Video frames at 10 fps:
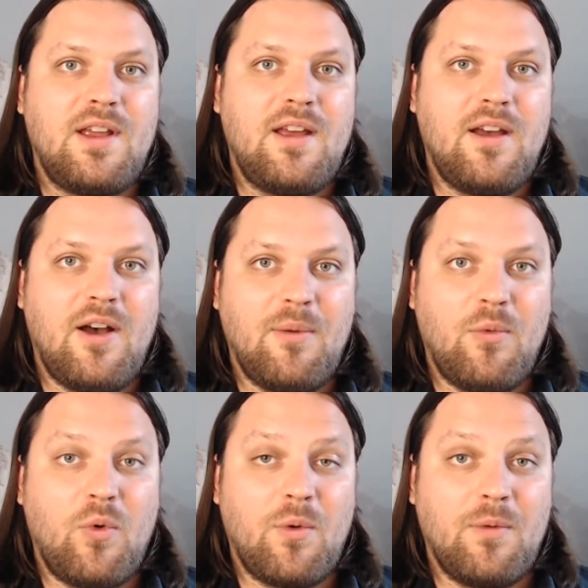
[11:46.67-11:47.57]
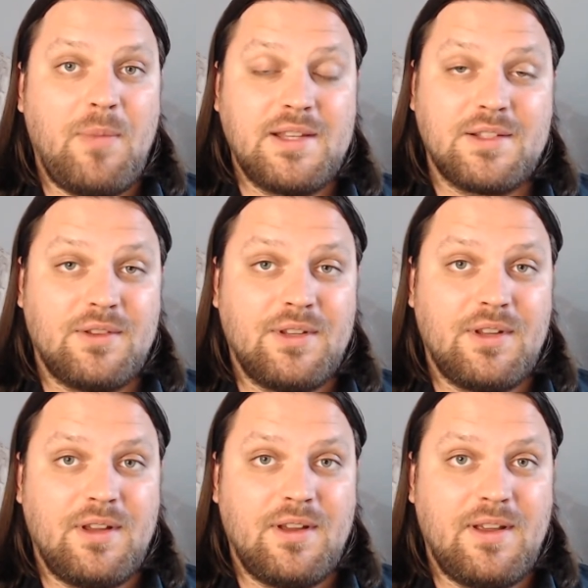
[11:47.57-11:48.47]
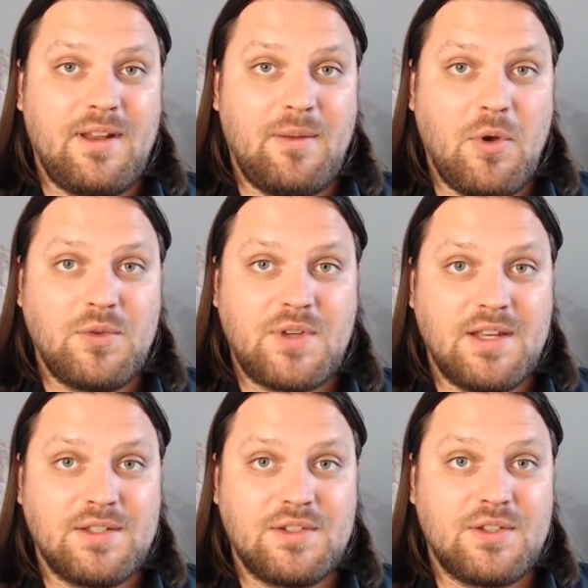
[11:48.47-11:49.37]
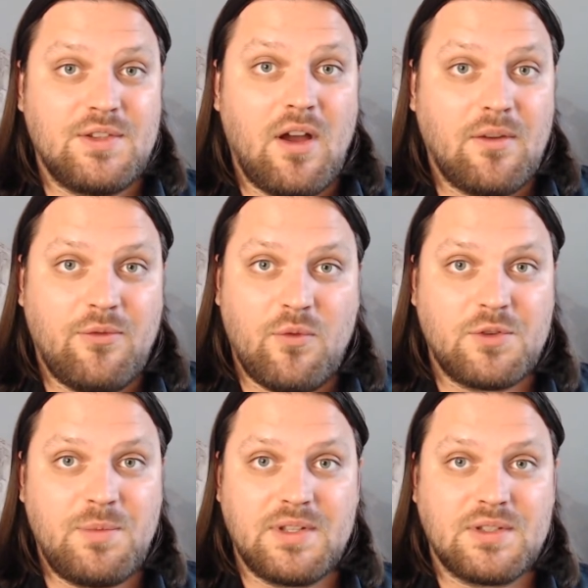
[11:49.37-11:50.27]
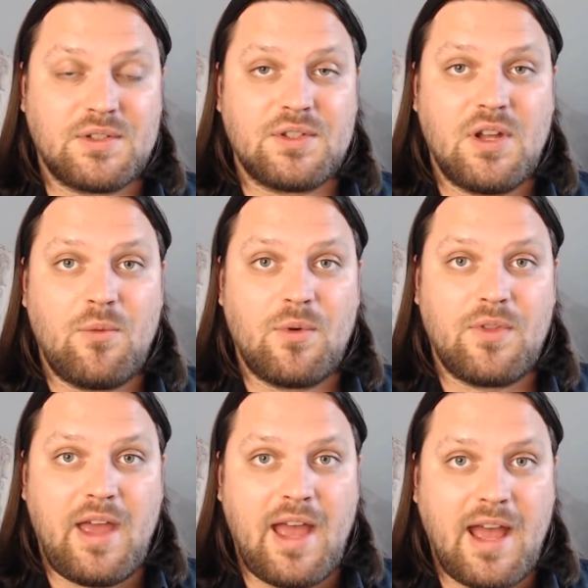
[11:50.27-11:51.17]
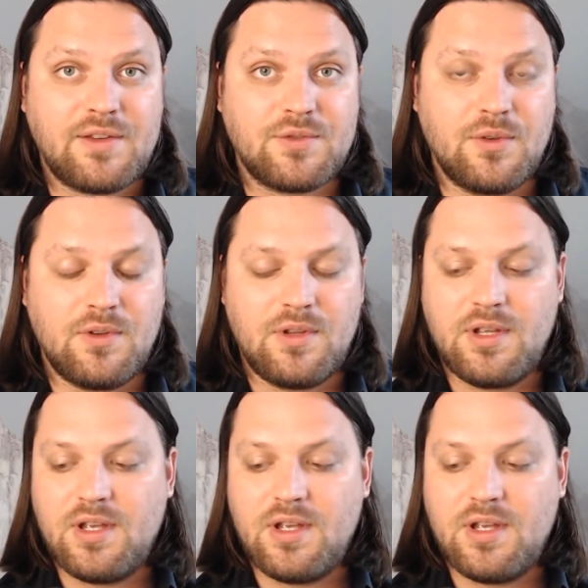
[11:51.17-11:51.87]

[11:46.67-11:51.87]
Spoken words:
or basically, in most cases, just not enforce because it's just not worth the hassle.